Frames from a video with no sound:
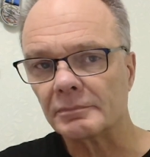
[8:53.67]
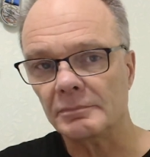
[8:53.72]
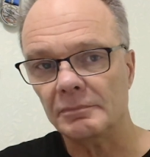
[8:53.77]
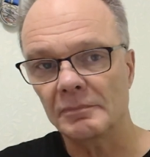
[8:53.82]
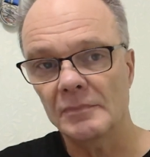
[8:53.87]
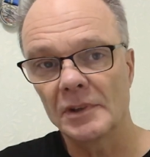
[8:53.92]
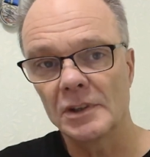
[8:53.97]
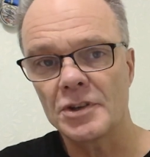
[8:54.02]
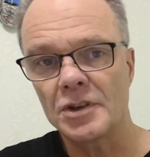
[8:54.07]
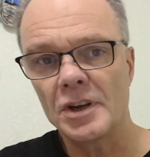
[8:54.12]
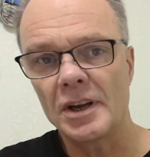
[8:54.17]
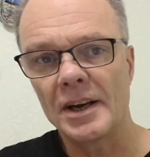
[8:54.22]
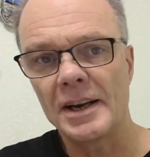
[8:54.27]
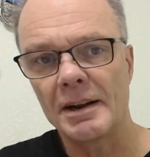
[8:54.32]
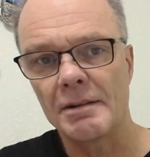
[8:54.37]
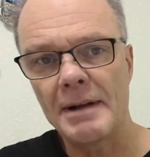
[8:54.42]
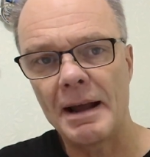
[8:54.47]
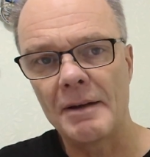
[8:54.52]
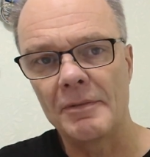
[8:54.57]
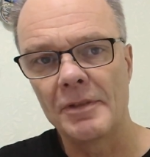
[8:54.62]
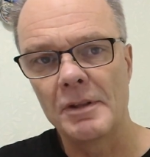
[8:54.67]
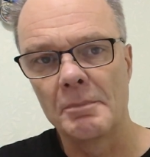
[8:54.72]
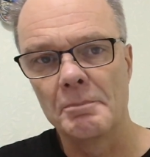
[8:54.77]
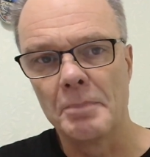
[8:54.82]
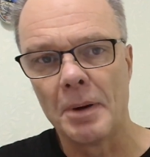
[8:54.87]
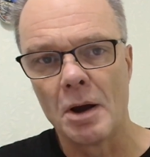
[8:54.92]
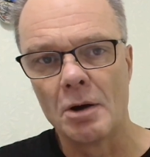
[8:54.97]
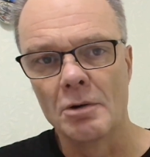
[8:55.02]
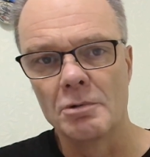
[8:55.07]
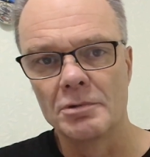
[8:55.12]
certainly around the
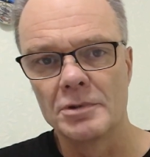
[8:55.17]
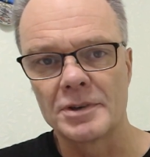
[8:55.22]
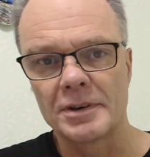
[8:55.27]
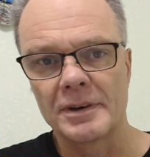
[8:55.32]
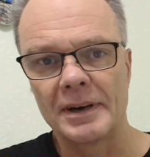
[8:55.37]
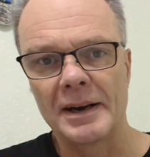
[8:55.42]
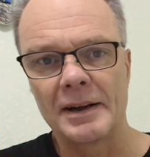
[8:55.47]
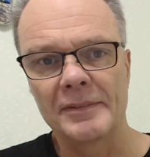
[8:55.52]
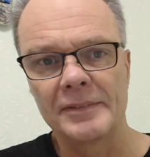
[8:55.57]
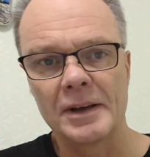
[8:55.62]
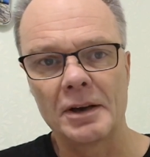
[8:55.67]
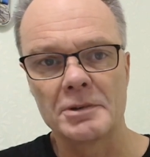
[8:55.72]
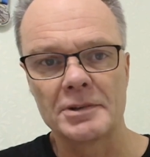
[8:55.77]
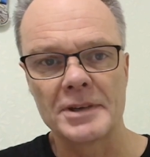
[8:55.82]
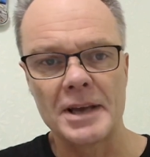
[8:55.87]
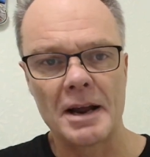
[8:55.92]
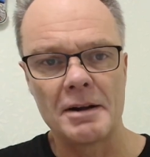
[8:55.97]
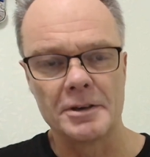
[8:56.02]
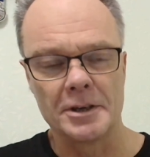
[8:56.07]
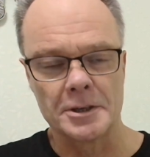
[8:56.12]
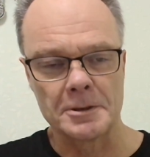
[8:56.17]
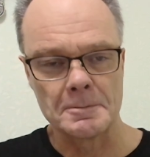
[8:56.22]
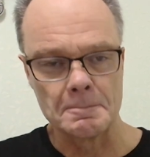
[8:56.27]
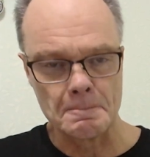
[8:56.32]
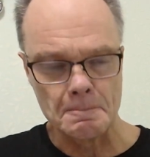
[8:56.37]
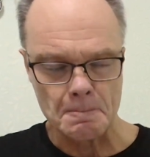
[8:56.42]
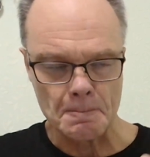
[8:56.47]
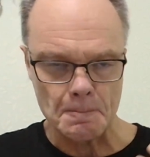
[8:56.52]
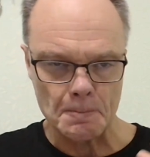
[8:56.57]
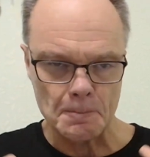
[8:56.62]
bones, around those areas,
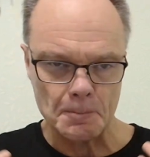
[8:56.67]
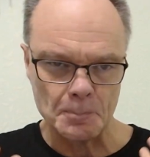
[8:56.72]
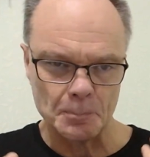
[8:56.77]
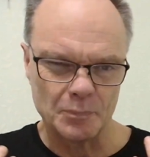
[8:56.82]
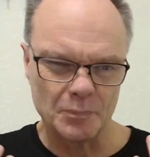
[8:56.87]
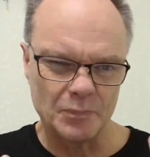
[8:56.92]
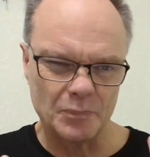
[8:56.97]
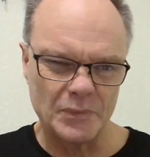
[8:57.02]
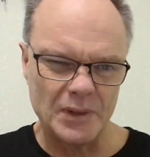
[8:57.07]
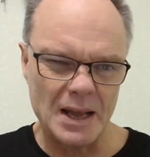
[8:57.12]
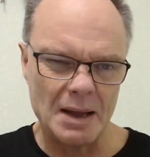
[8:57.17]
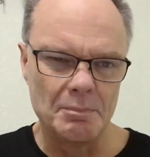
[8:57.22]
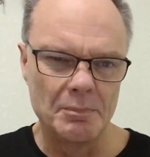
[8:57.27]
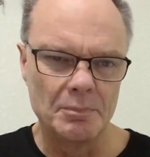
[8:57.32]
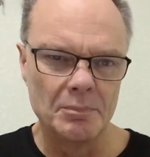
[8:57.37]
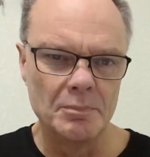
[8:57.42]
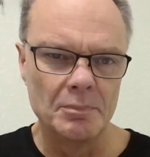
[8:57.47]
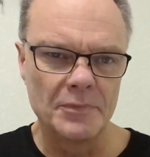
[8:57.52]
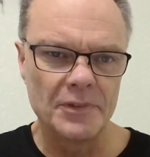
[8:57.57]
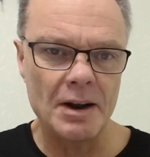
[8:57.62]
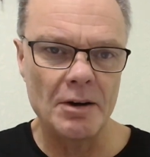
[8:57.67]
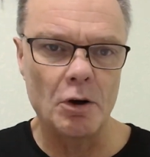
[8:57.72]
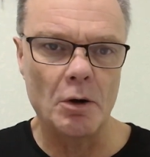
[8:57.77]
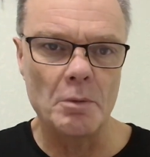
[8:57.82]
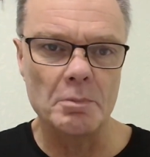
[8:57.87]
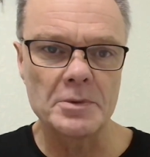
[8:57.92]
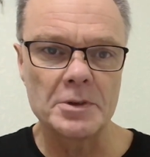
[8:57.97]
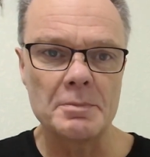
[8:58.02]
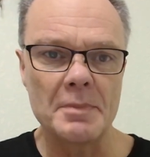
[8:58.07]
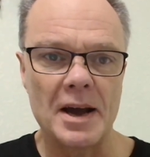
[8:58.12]
they're
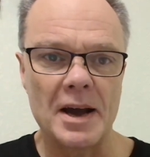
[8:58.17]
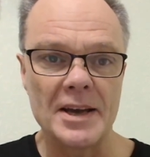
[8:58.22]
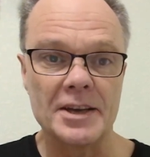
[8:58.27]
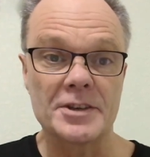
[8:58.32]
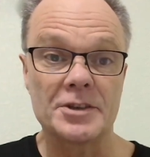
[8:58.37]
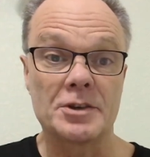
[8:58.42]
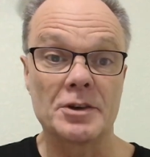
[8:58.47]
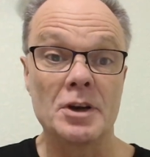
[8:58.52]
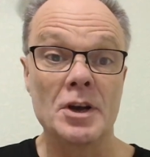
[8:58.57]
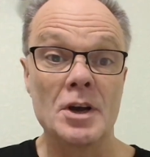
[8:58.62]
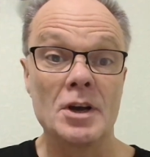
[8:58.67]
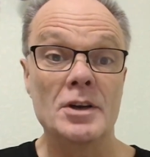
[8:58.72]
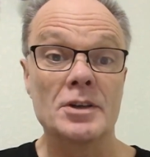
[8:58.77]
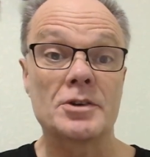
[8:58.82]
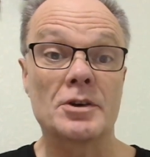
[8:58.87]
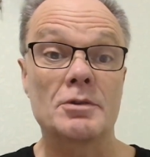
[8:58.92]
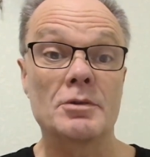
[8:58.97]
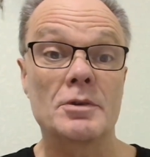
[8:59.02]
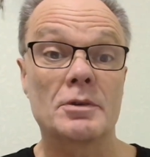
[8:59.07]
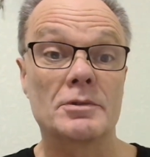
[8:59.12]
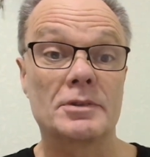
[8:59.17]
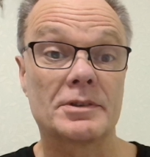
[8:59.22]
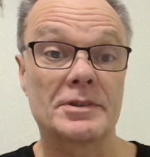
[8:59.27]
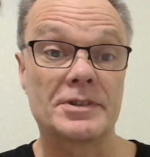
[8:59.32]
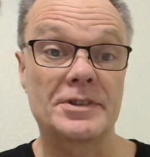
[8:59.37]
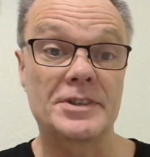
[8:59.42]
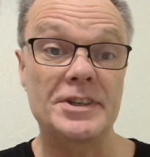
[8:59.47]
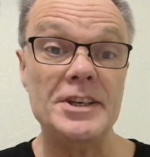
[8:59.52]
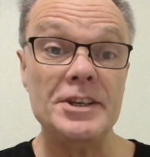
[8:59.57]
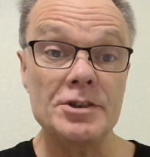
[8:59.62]
optimized to
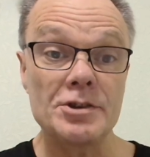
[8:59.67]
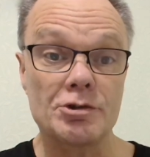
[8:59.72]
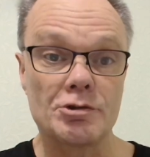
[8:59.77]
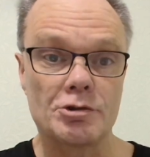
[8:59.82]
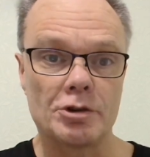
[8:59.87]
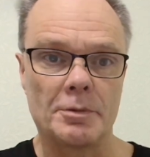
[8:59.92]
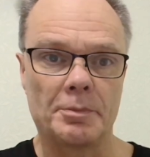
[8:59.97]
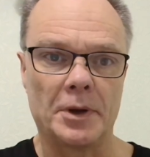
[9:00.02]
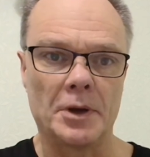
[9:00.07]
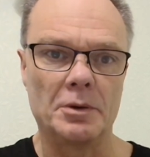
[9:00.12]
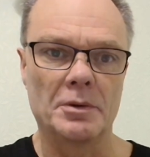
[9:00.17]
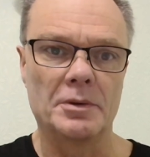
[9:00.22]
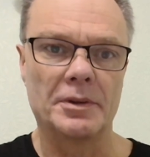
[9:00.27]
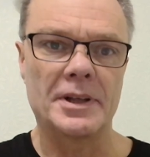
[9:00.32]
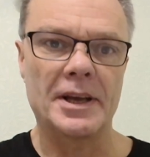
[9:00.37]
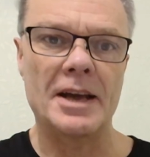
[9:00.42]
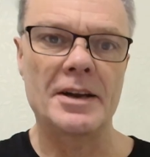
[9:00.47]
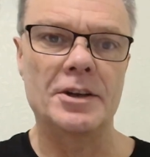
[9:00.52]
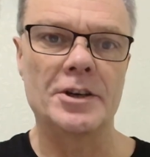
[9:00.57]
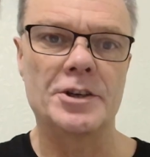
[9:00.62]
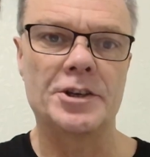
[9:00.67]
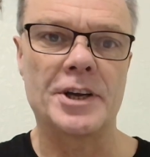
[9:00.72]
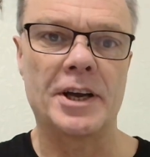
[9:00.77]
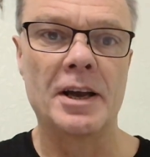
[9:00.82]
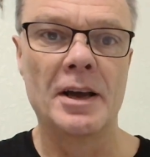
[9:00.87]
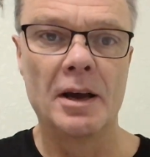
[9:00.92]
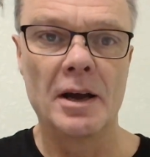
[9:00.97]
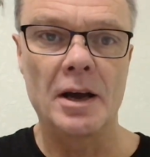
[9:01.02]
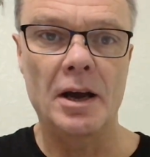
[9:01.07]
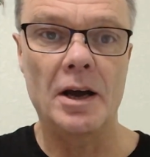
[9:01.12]
distribute the
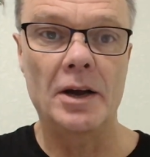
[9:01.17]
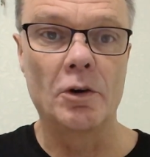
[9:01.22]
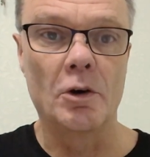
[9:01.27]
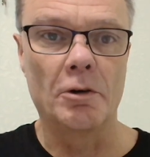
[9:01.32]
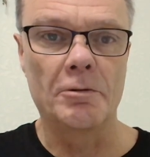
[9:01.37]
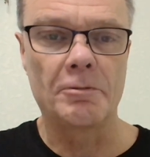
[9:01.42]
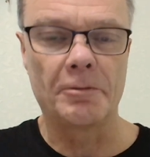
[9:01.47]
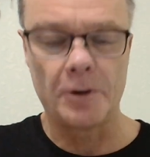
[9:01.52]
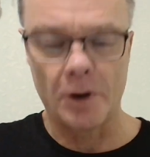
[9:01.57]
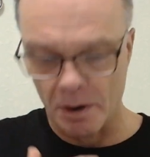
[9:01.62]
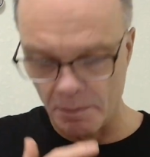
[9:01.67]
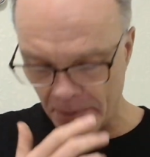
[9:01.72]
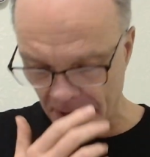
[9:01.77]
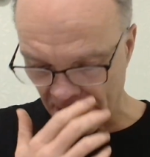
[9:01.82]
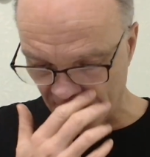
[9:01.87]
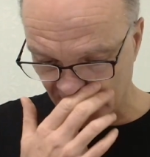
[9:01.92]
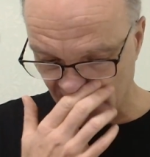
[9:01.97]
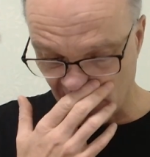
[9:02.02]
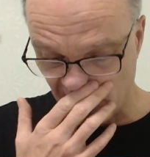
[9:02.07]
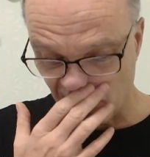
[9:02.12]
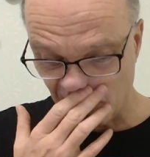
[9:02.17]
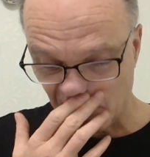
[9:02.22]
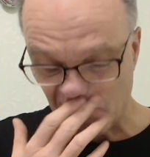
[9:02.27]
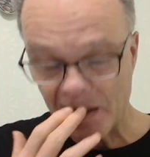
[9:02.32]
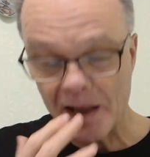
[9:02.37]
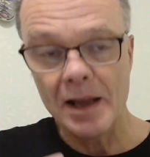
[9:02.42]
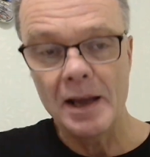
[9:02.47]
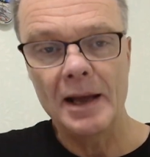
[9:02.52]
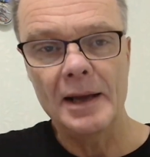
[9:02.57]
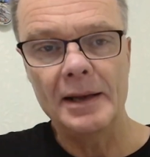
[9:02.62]
energy an awful lot better.
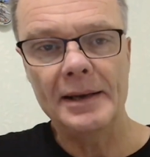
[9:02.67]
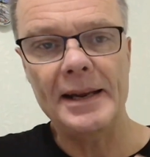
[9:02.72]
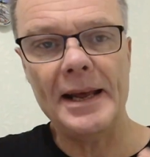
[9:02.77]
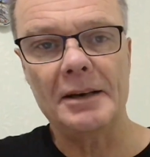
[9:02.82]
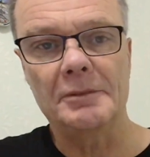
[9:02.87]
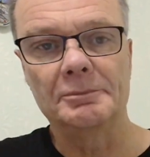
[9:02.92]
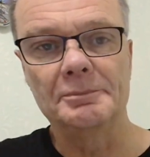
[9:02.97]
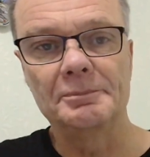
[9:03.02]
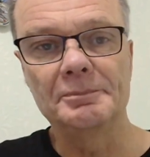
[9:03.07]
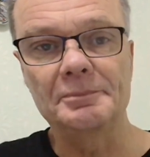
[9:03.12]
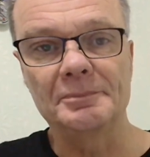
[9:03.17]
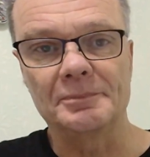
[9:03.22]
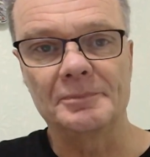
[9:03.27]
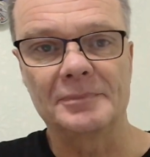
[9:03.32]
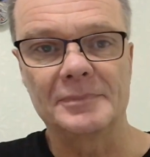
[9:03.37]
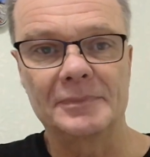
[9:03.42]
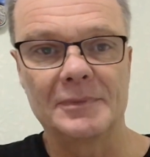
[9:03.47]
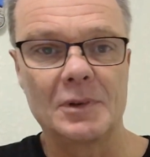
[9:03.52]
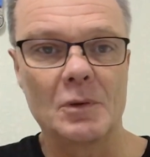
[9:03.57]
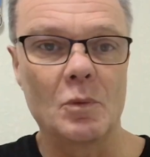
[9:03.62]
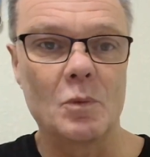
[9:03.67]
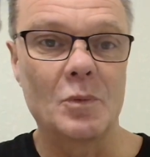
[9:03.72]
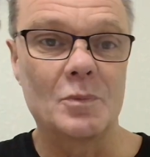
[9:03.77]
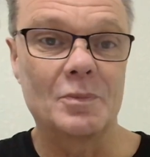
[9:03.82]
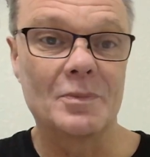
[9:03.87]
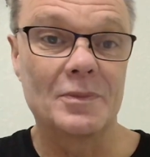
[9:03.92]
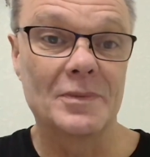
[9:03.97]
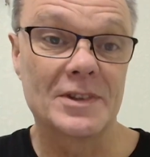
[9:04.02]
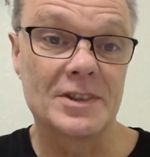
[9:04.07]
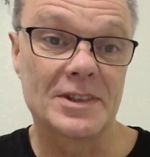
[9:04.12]
Now,
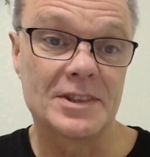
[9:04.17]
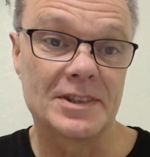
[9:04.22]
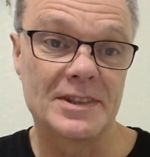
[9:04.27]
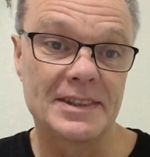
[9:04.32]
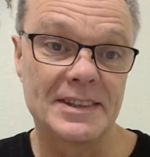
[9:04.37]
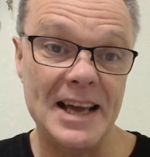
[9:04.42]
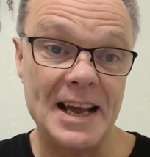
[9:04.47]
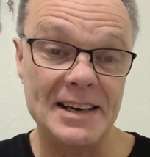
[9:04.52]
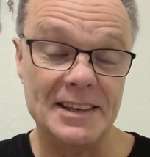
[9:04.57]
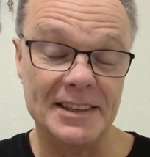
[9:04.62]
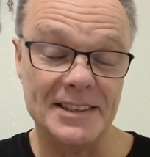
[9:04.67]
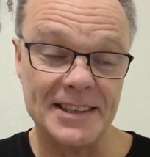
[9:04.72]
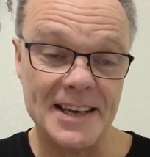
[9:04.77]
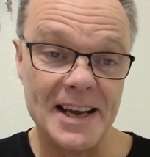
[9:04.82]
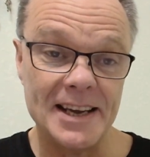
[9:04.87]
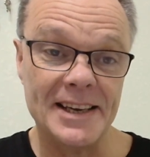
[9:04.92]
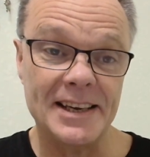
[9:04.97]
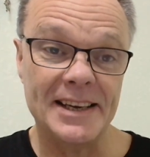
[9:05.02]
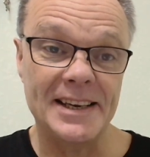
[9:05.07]
then taking